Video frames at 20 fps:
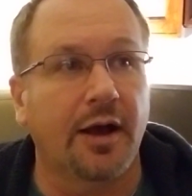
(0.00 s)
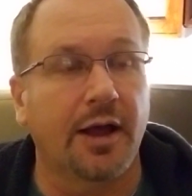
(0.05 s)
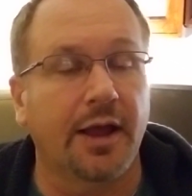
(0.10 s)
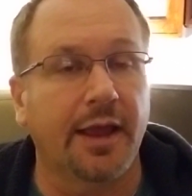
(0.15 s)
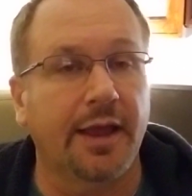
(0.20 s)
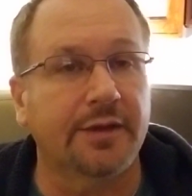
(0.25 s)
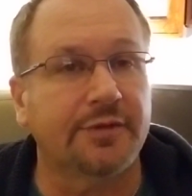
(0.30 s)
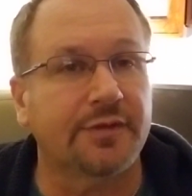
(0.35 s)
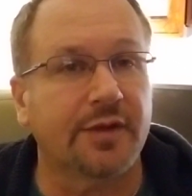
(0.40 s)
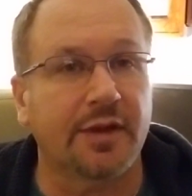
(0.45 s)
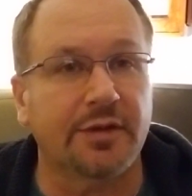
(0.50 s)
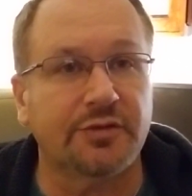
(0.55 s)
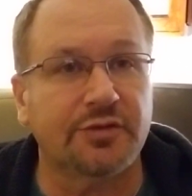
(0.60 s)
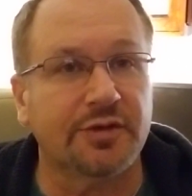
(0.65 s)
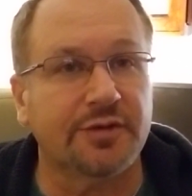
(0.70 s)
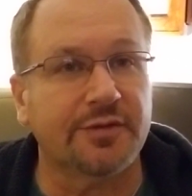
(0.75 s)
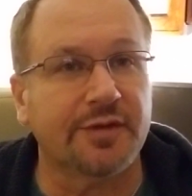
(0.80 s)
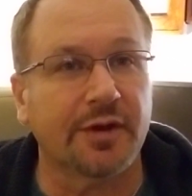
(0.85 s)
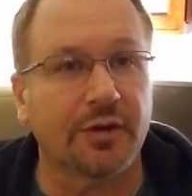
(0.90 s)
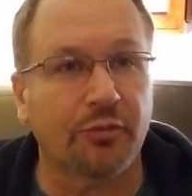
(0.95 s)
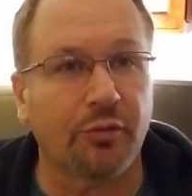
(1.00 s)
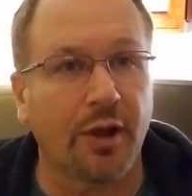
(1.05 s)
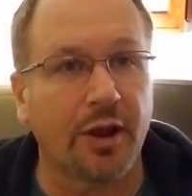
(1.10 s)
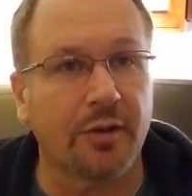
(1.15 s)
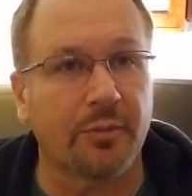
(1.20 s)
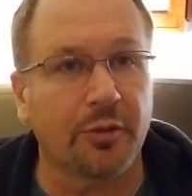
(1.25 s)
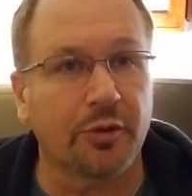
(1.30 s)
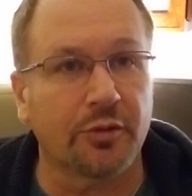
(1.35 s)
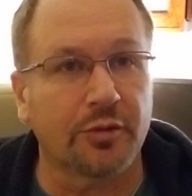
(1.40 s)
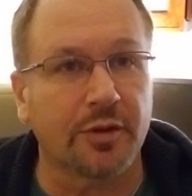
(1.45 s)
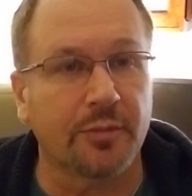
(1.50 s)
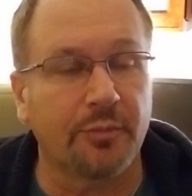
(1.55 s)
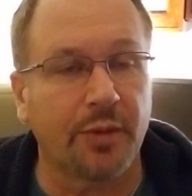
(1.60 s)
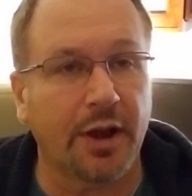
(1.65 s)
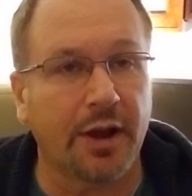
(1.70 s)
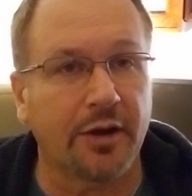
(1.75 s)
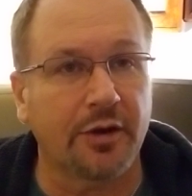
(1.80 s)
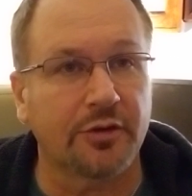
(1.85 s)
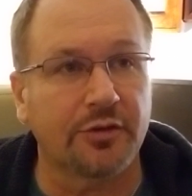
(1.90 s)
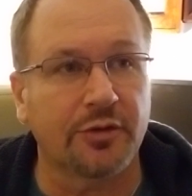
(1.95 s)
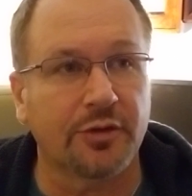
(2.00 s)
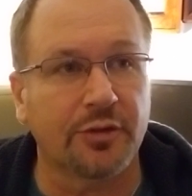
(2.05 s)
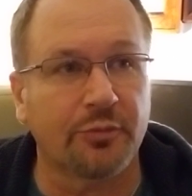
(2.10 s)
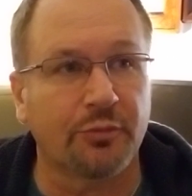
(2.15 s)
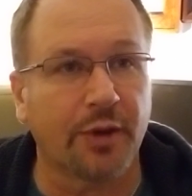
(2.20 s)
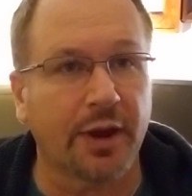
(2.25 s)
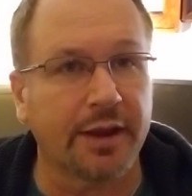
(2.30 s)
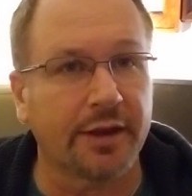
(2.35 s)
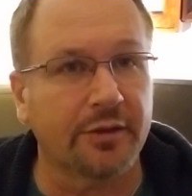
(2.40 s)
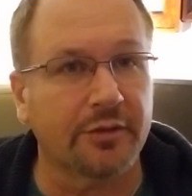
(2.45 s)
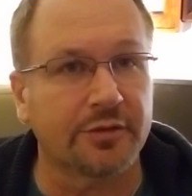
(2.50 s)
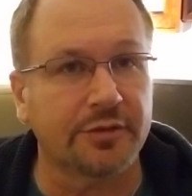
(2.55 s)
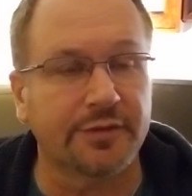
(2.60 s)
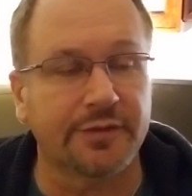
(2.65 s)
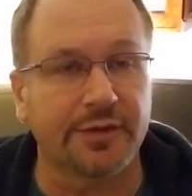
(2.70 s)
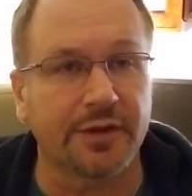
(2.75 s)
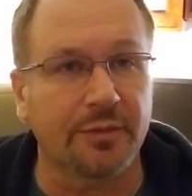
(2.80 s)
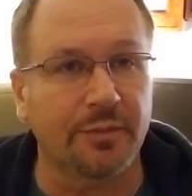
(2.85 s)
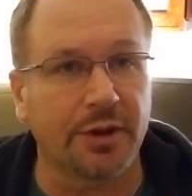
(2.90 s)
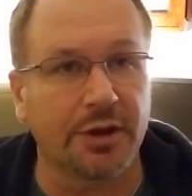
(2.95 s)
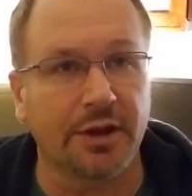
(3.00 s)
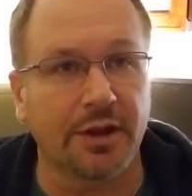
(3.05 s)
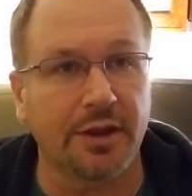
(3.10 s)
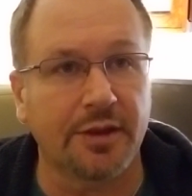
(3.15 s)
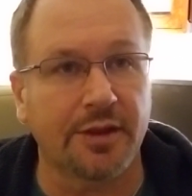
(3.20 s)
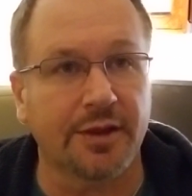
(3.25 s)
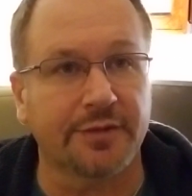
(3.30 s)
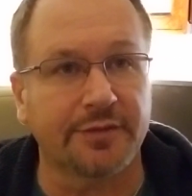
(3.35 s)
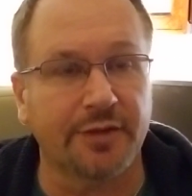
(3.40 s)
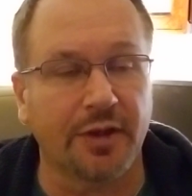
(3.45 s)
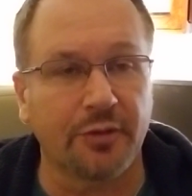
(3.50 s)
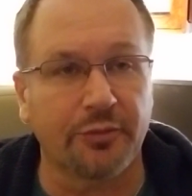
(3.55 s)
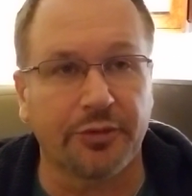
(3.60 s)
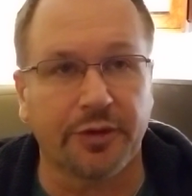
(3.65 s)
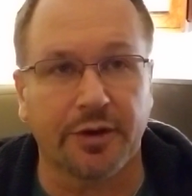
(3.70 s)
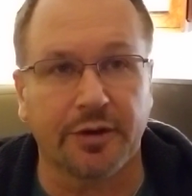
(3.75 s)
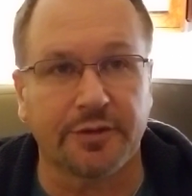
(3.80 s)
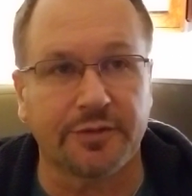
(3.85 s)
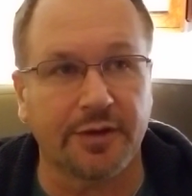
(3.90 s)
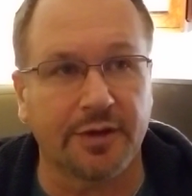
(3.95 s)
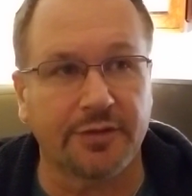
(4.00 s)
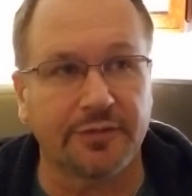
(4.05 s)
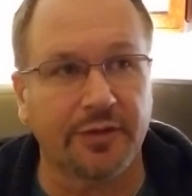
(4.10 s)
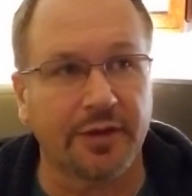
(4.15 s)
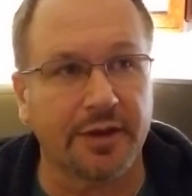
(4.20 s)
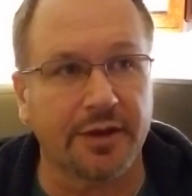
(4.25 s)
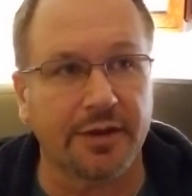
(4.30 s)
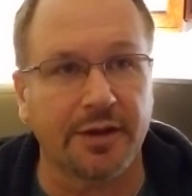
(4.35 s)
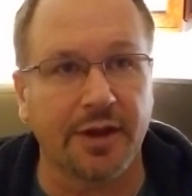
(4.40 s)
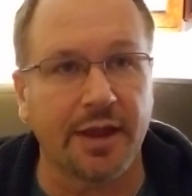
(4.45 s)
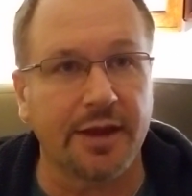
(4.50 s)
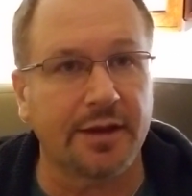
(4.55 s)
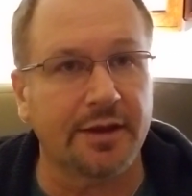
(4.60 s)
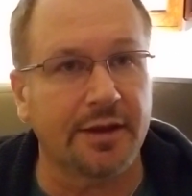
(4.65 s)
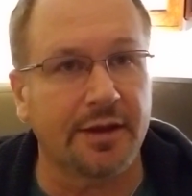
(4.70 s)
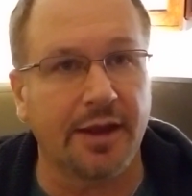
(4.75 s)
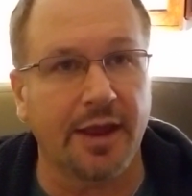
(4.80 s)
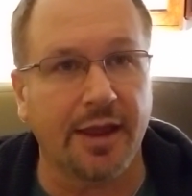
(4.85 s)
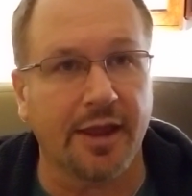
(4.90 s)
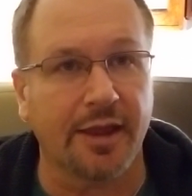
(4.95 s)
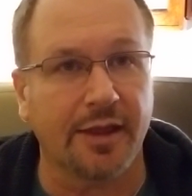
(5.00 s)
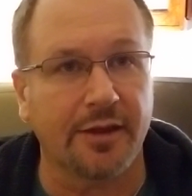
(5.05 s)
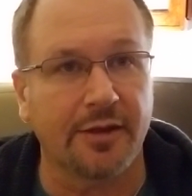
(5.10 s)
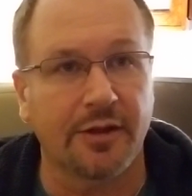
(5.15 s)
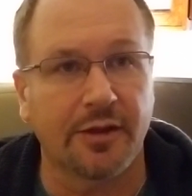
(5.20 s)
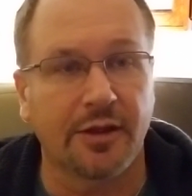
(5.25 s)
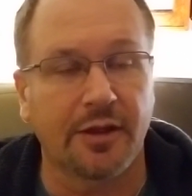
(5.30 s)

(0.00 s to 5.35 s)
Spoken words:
It's just incredible compared to the regular CBD that's out there. It's like night and day.